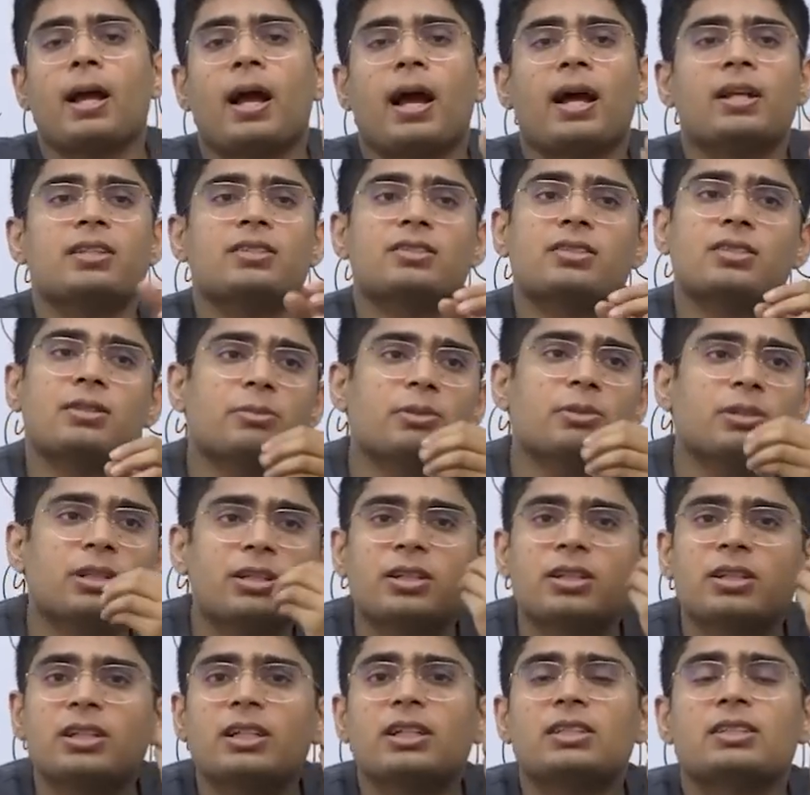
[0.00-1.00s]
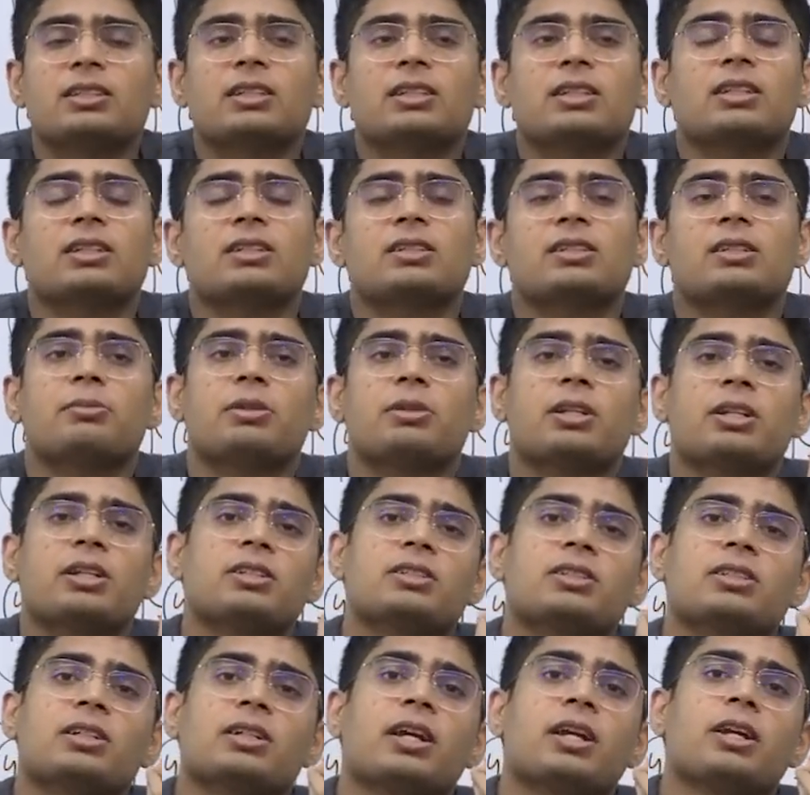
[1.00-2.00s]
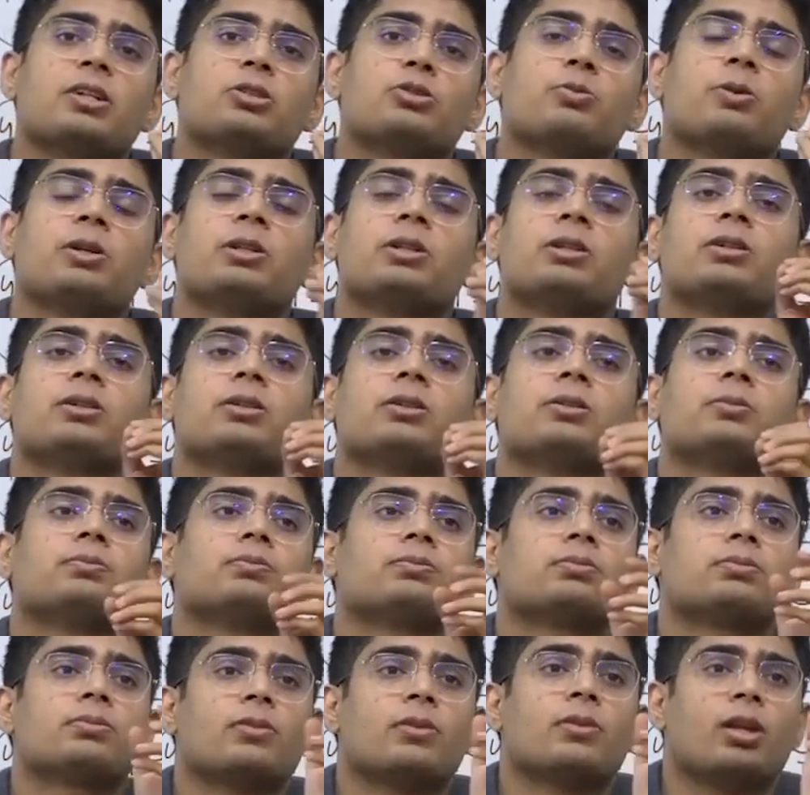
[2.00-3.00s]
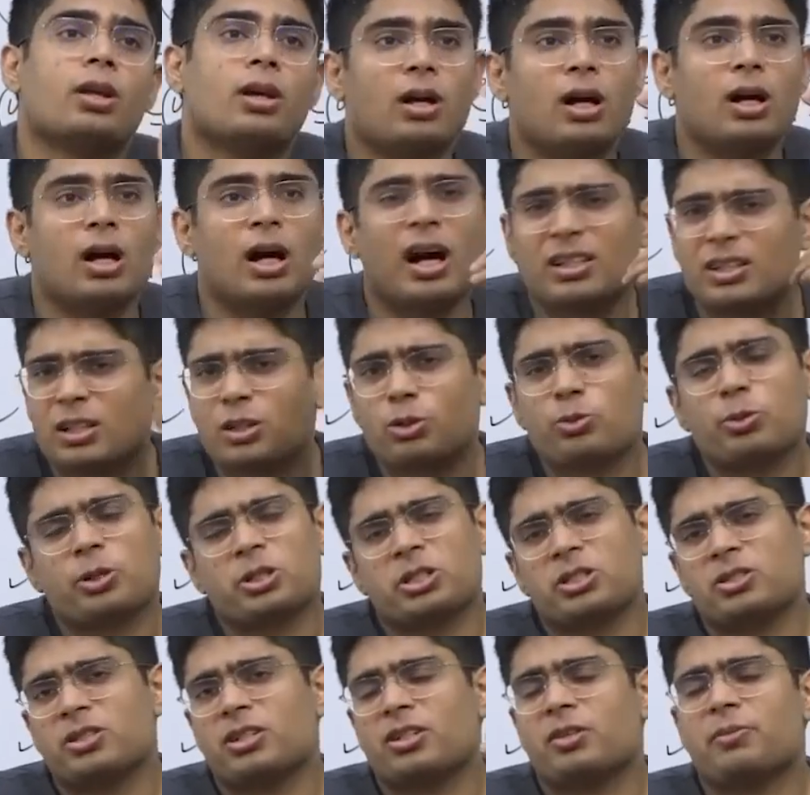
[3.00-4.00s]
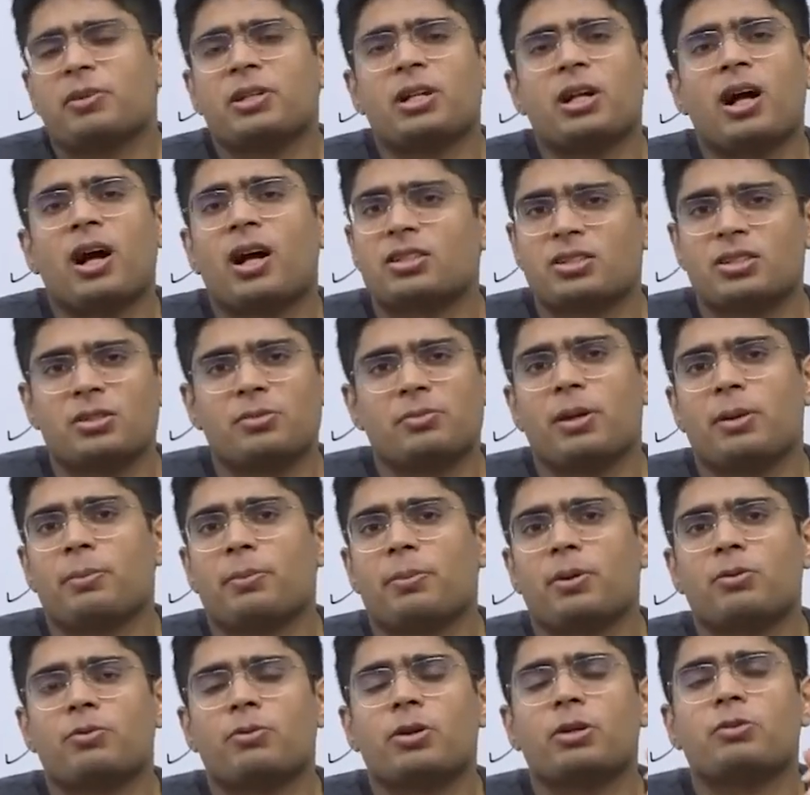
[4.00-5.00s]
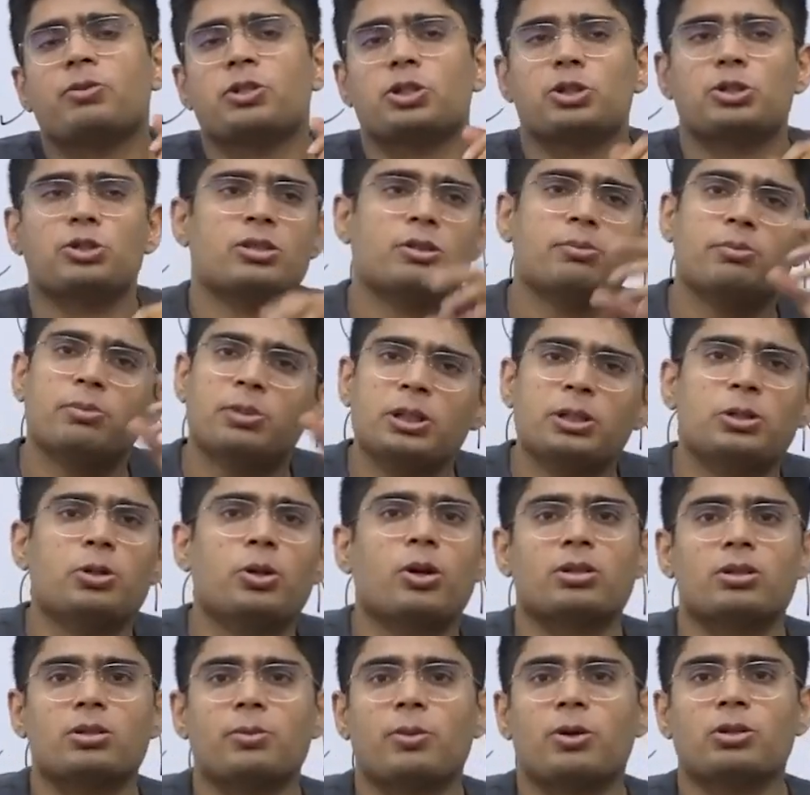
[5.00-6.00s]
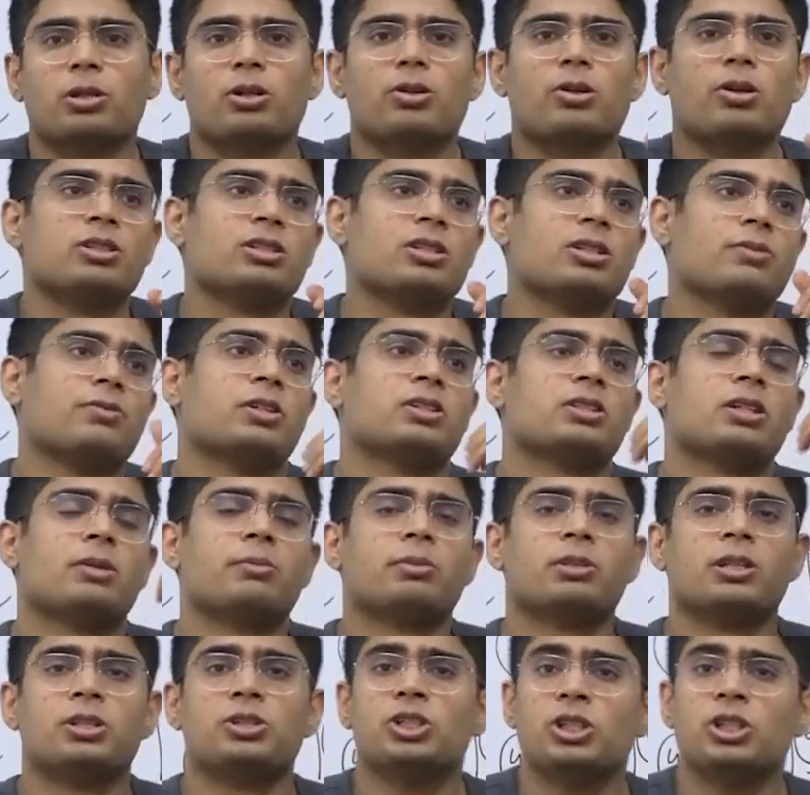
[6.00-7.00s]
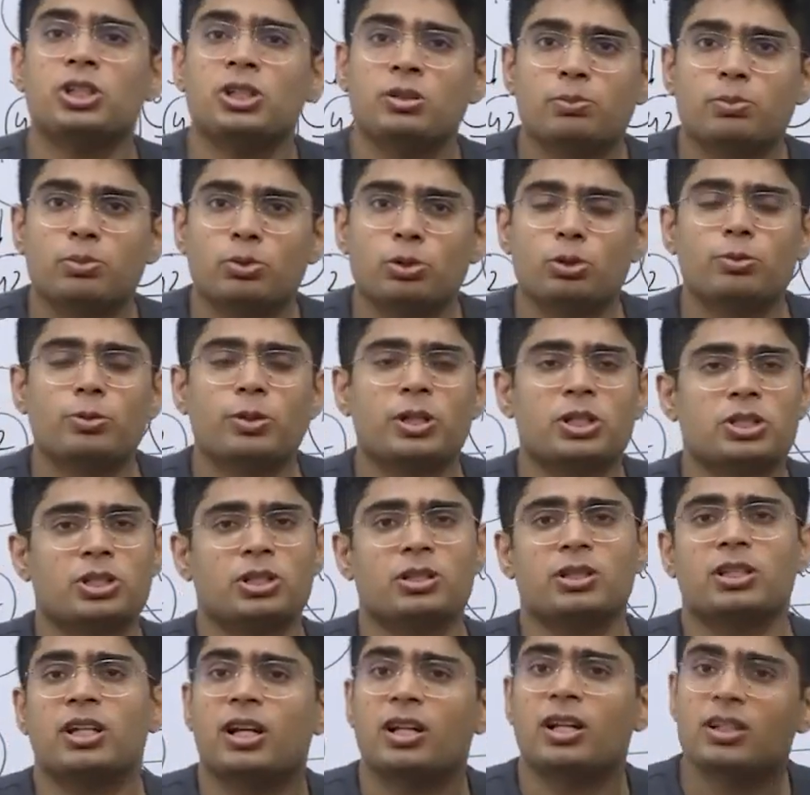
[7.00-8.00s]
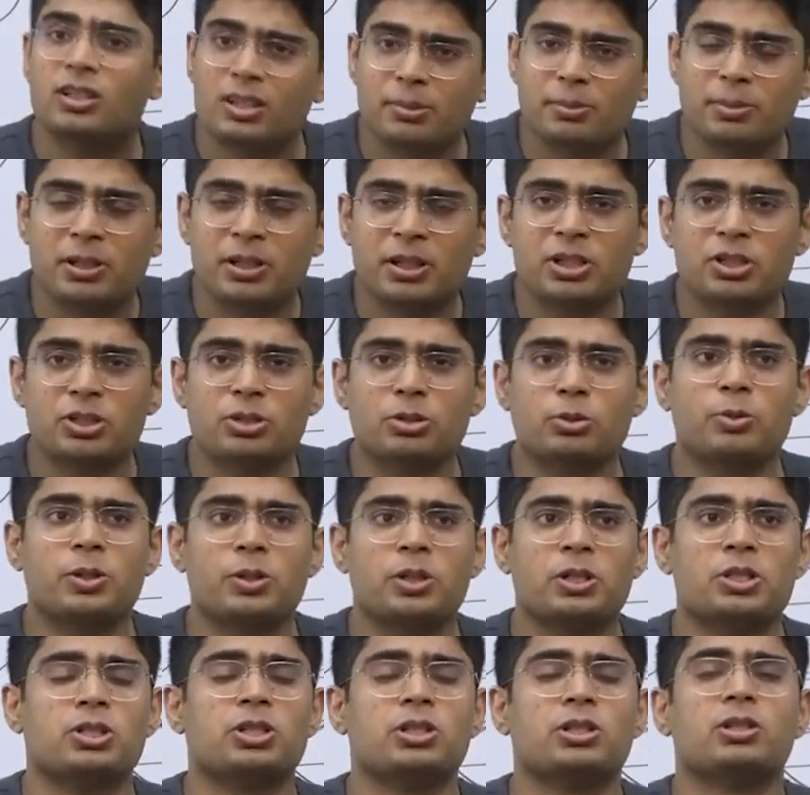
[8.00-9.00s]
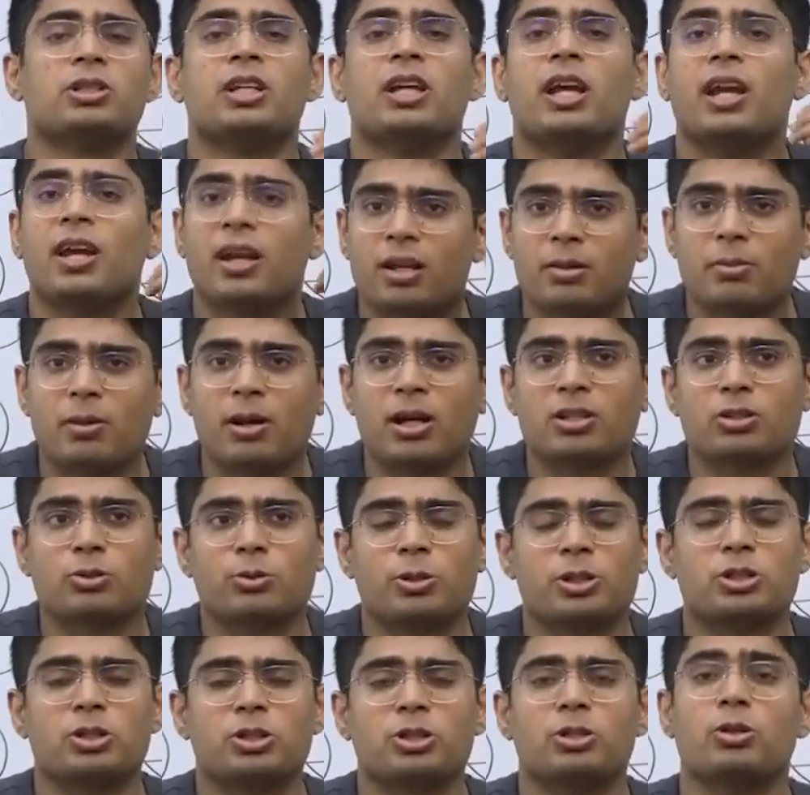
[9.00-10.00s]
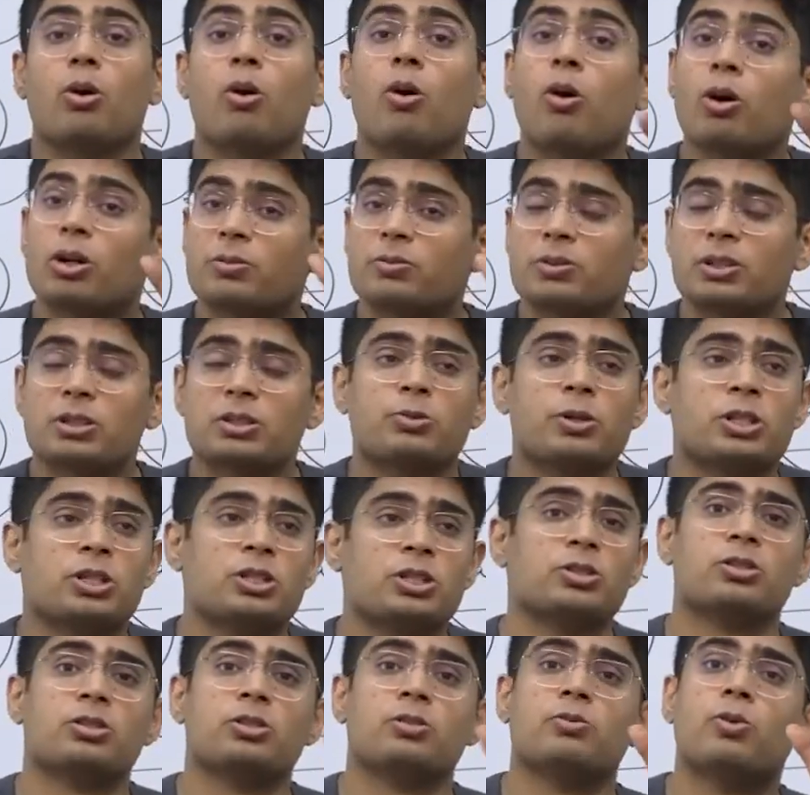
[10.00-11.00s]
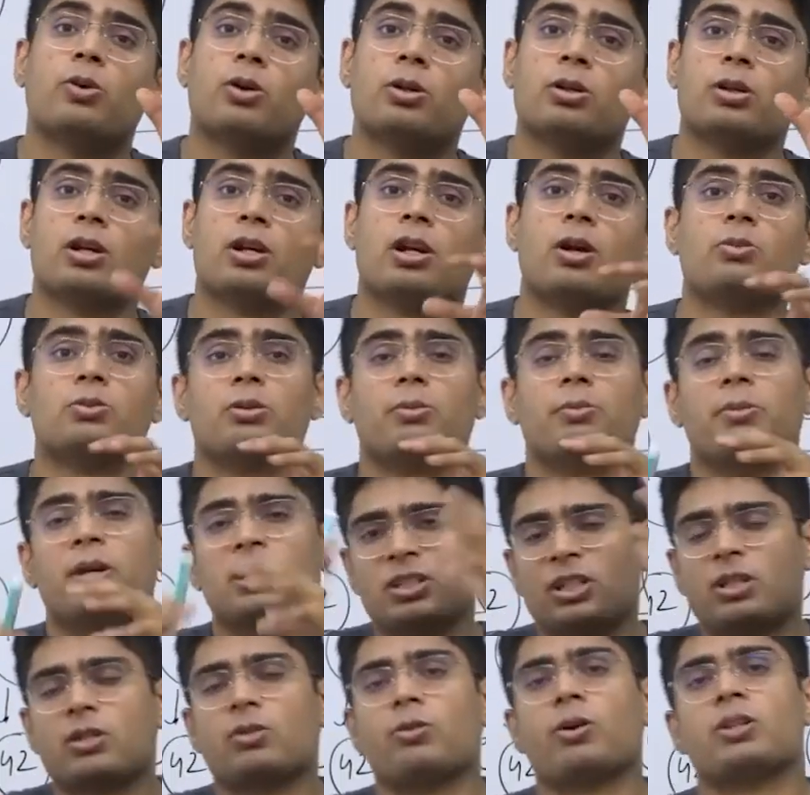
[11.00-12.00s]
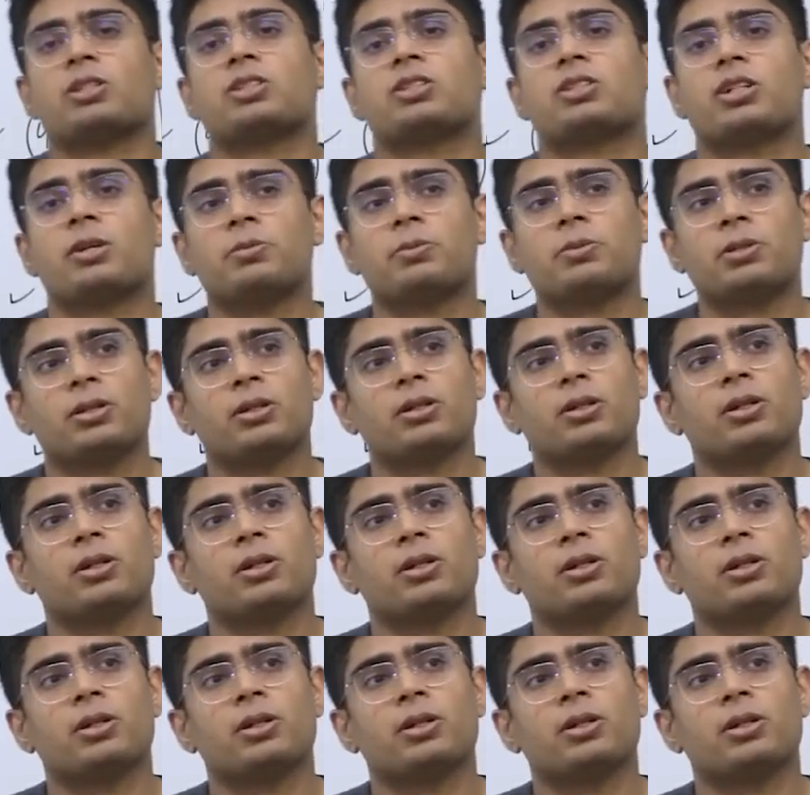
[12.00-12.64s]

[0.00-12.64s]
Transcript: And similar is the case with other questions that have been asked in paper 1, which simply talked about the concept. For example, the gene pool question, the altiplanation question, the air mass question. All of these questions revolved around the basic concept